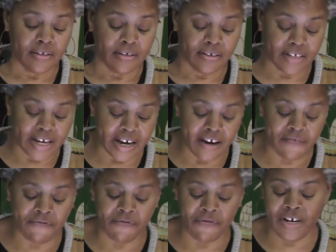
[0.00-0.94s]
And
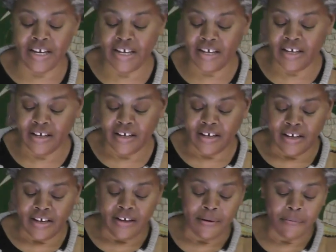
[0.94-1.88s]
every
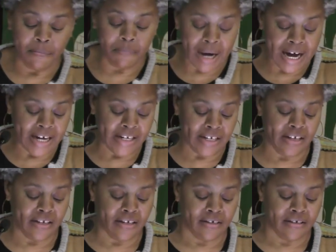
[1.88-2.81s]

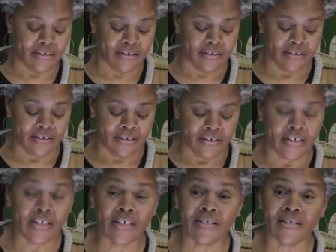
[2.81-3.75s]
body
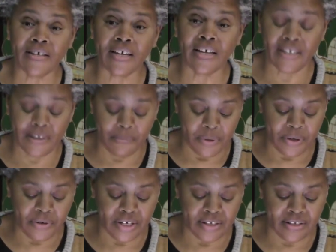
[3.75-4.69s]
gets to
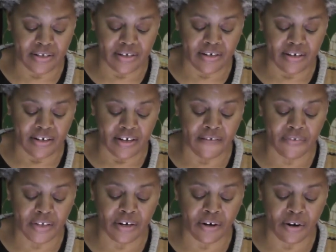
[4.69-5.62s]
experience it
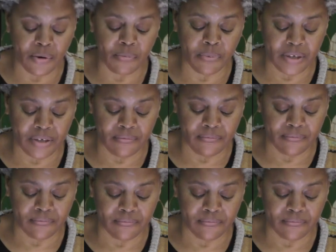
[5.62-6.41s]
if they're open.